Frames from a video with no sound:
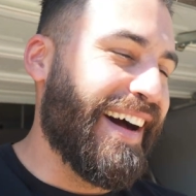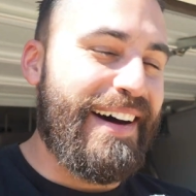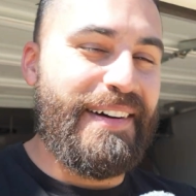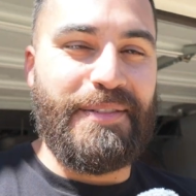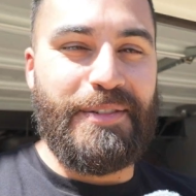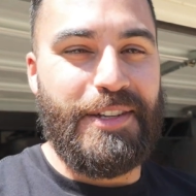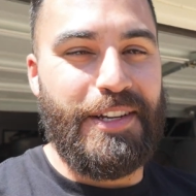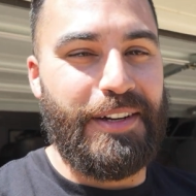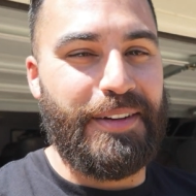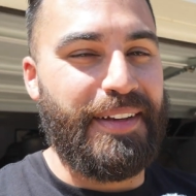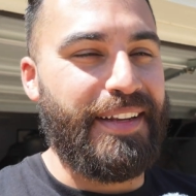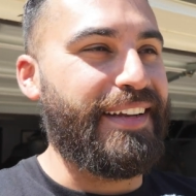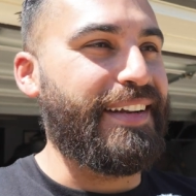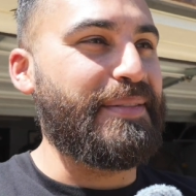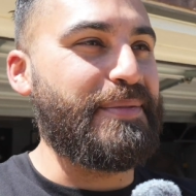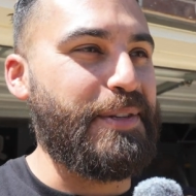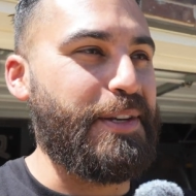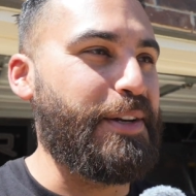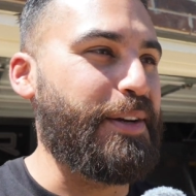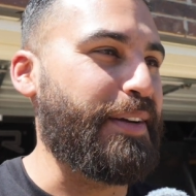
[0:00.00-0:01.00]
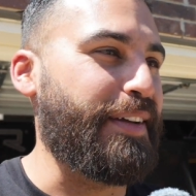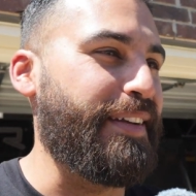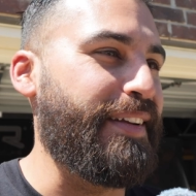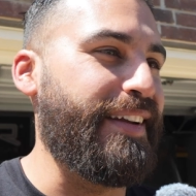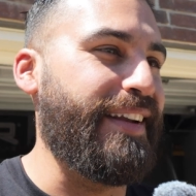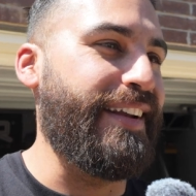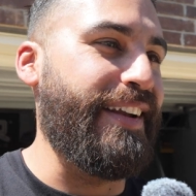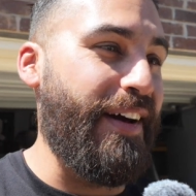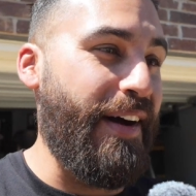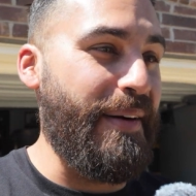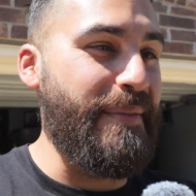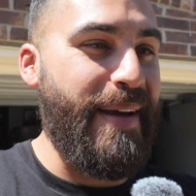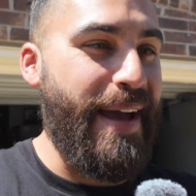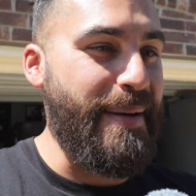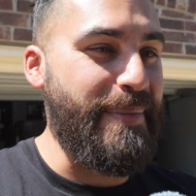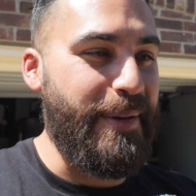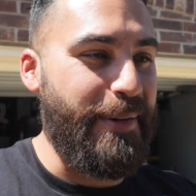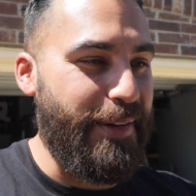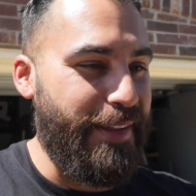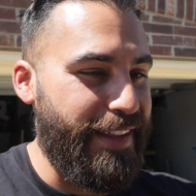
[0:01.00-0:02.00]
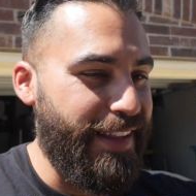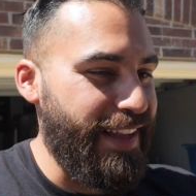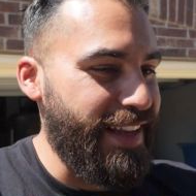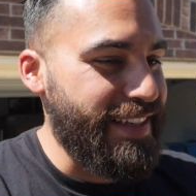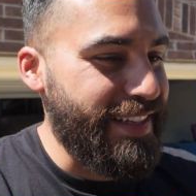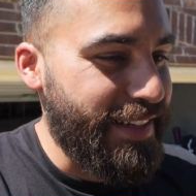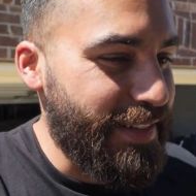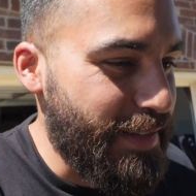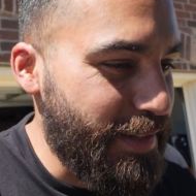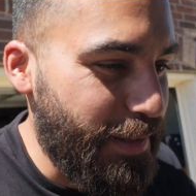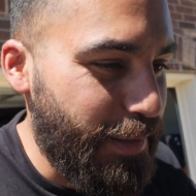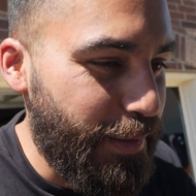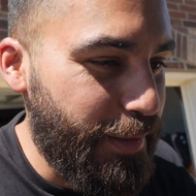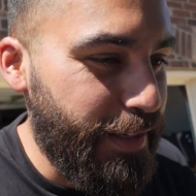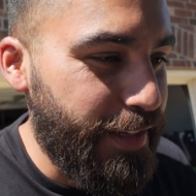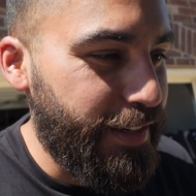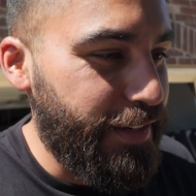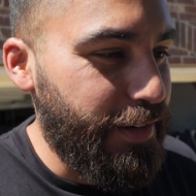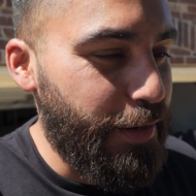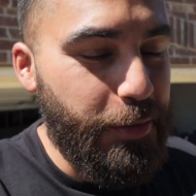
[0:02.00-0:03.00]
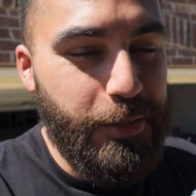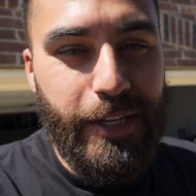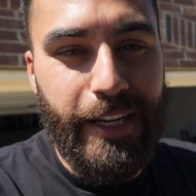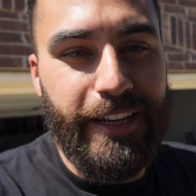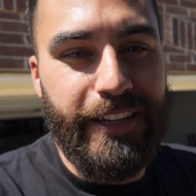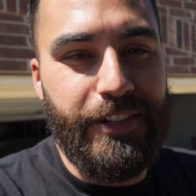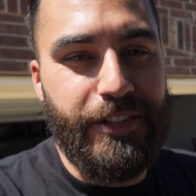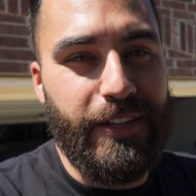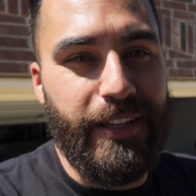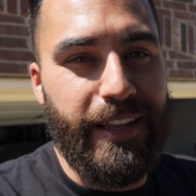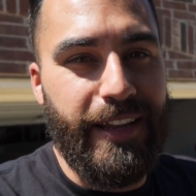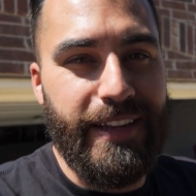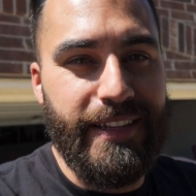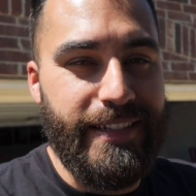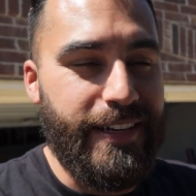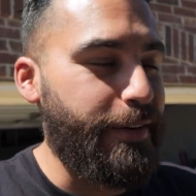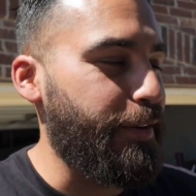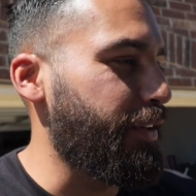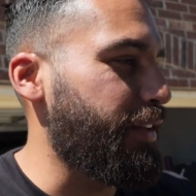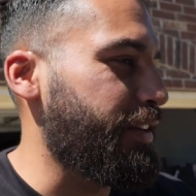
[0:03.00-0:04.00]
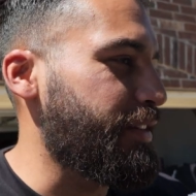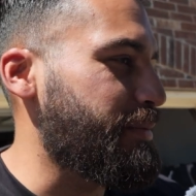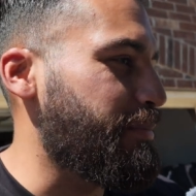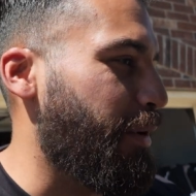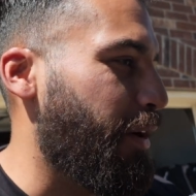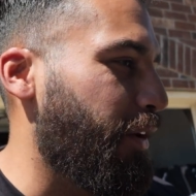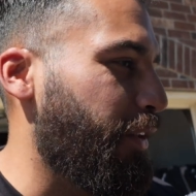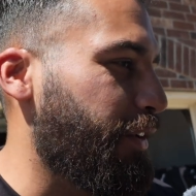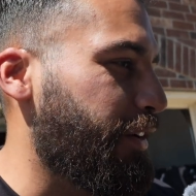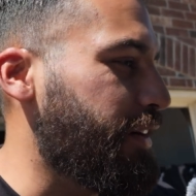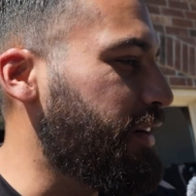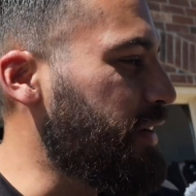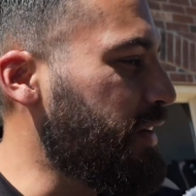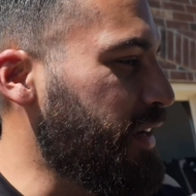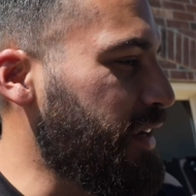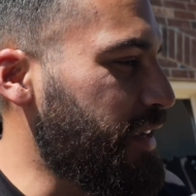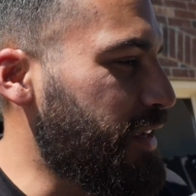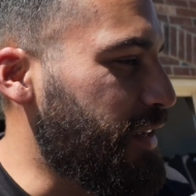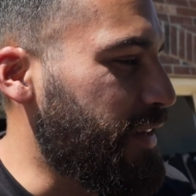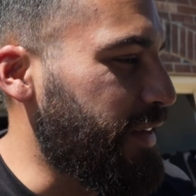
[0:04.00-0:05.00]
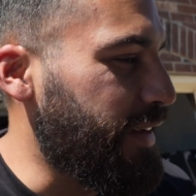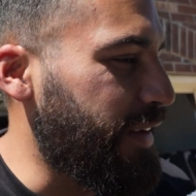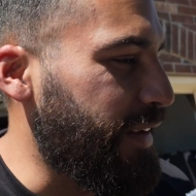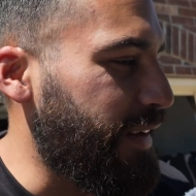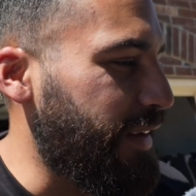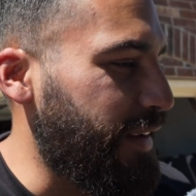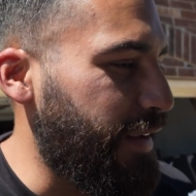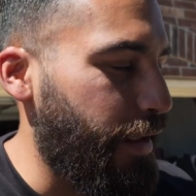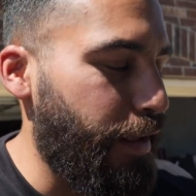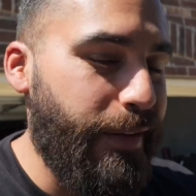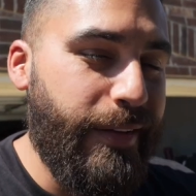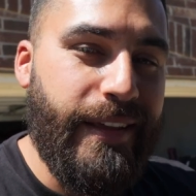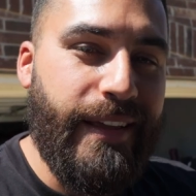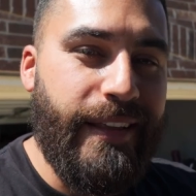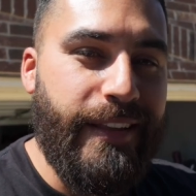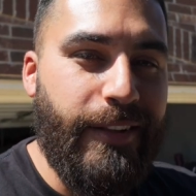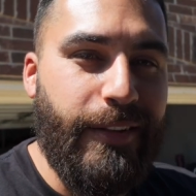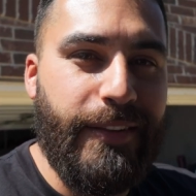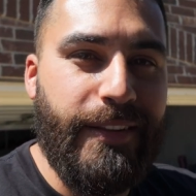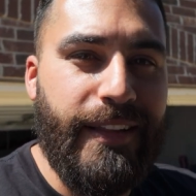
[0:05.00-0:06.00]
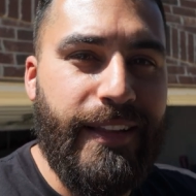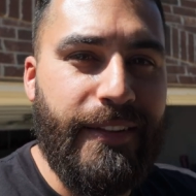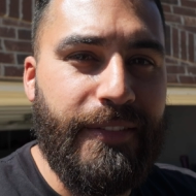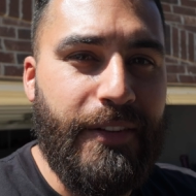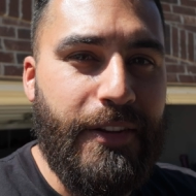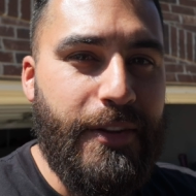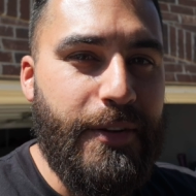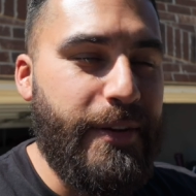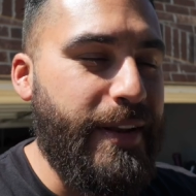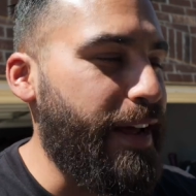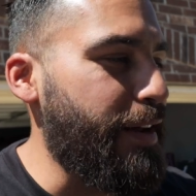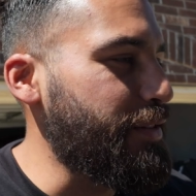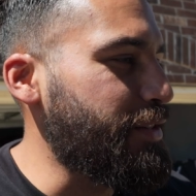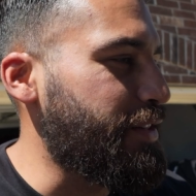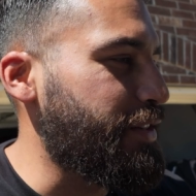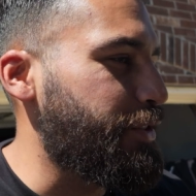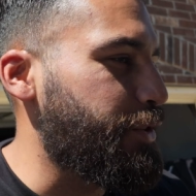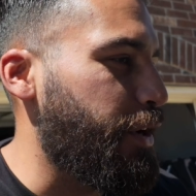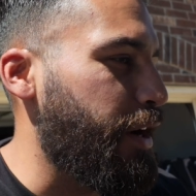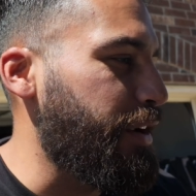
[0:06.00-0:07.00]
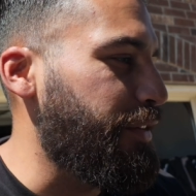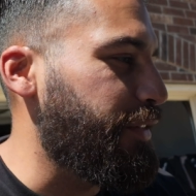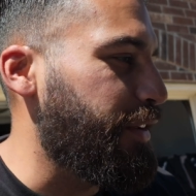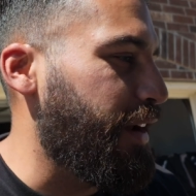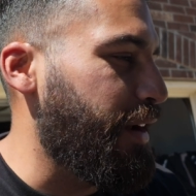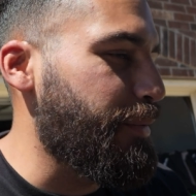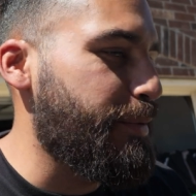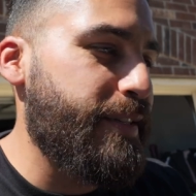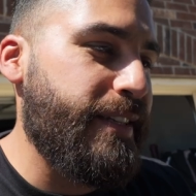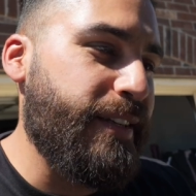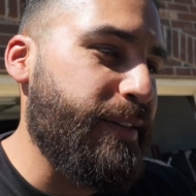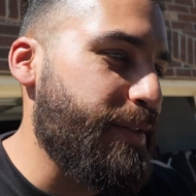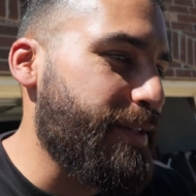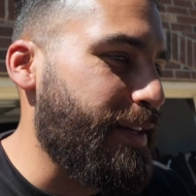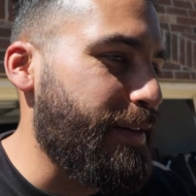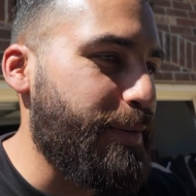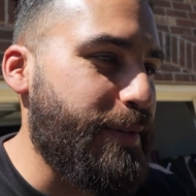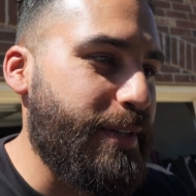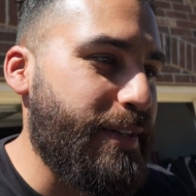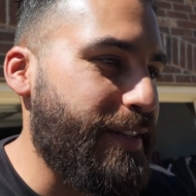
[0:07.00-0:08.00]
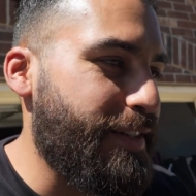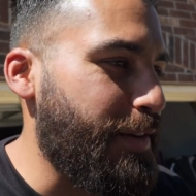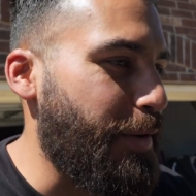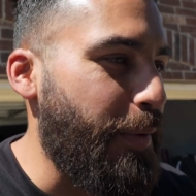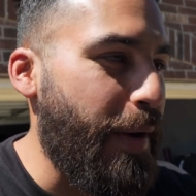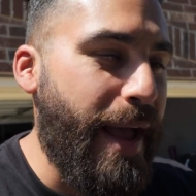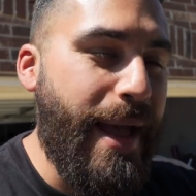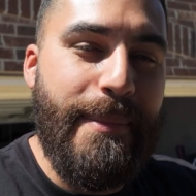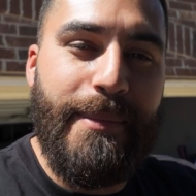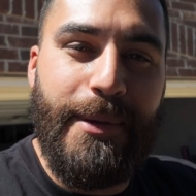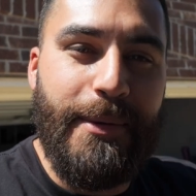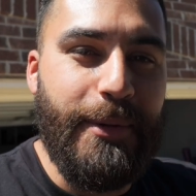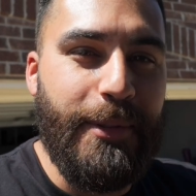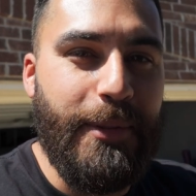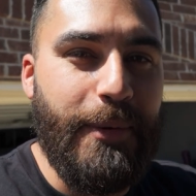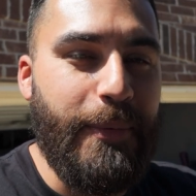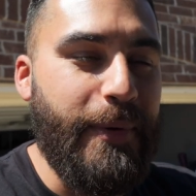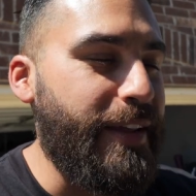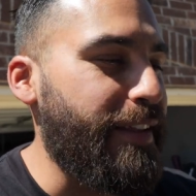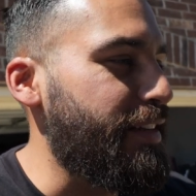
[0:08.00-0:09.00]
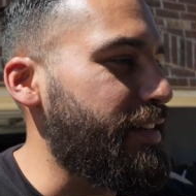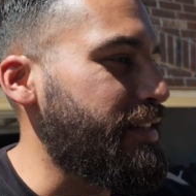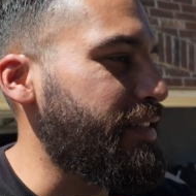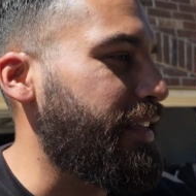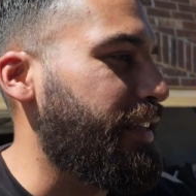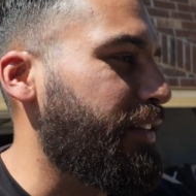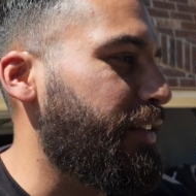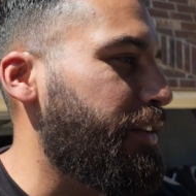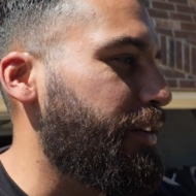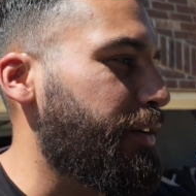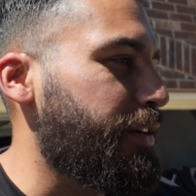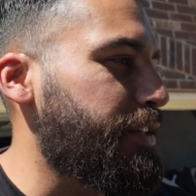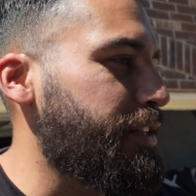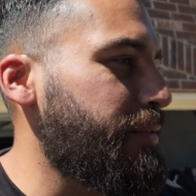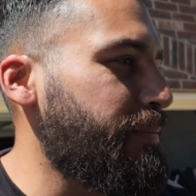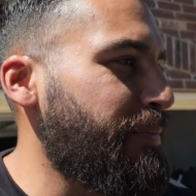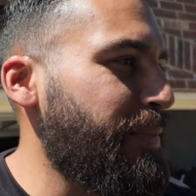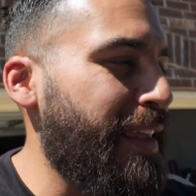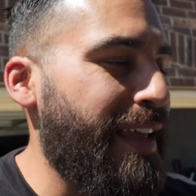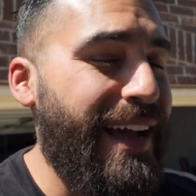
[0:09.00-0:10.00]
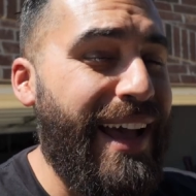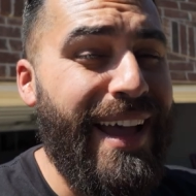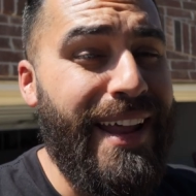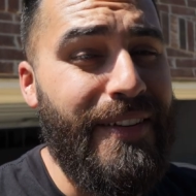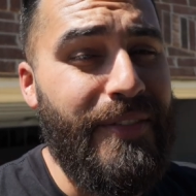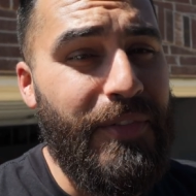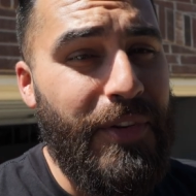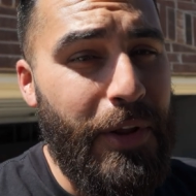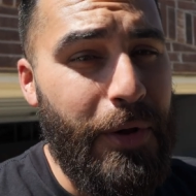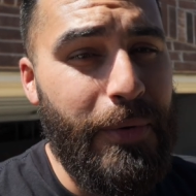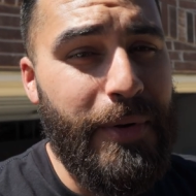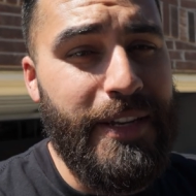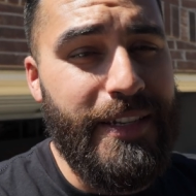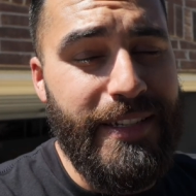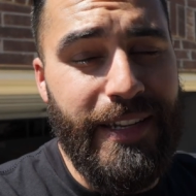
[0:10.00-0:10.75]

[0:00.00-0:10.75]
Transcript: I'm joking. No, I'm happy with it. That sounds so good. No check engine lights. Everything's baller. hell yeah, the only thing left to do now is to drive it. I'm still so happy with the way this thing looks. I had no